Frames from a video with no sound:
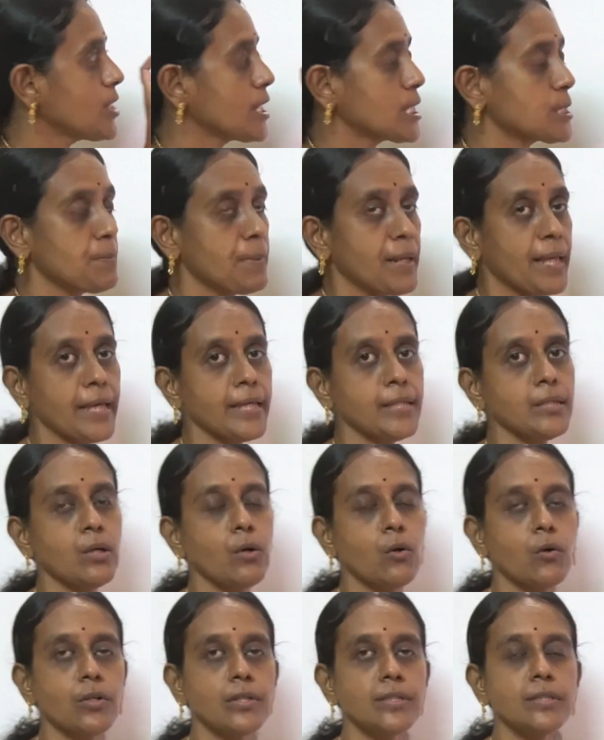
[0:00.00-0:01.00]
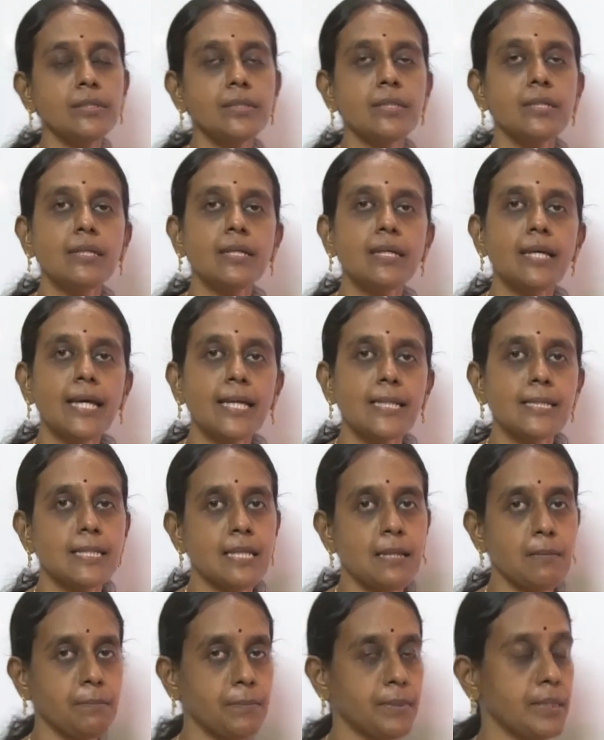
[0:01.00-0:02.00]
to explain on
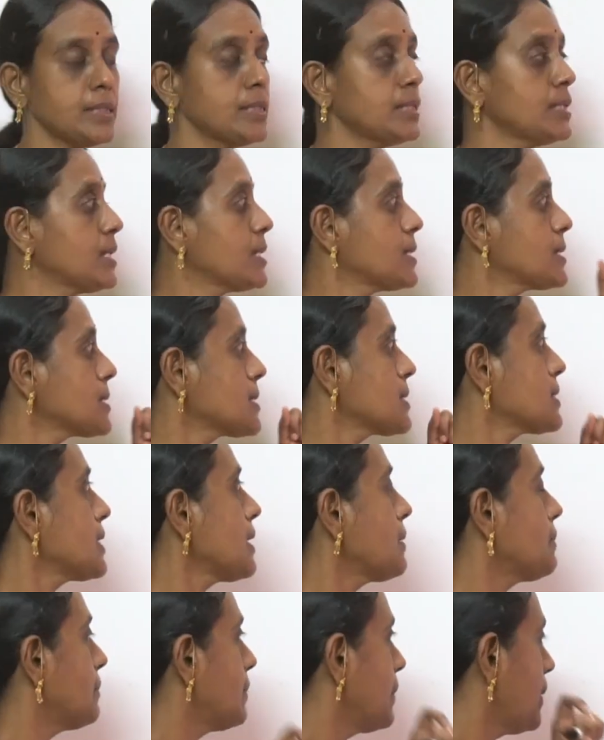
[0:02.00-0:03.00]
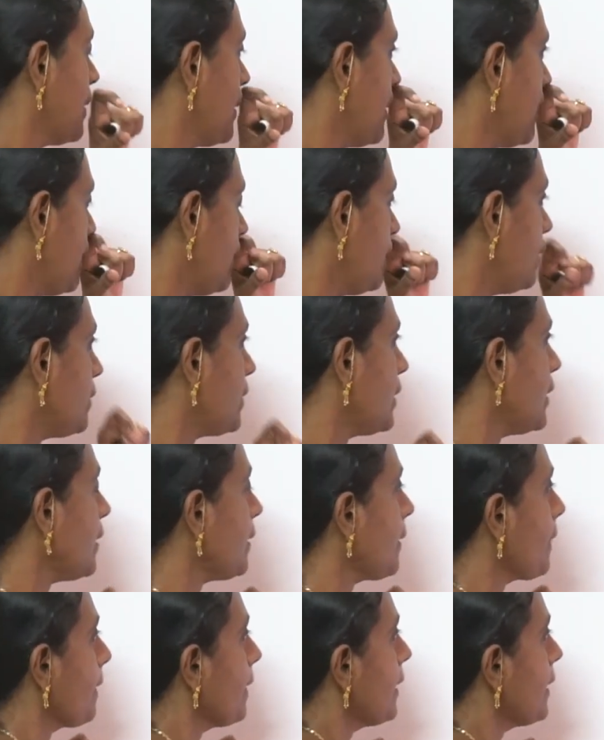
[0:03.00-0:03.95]
example sum, okay.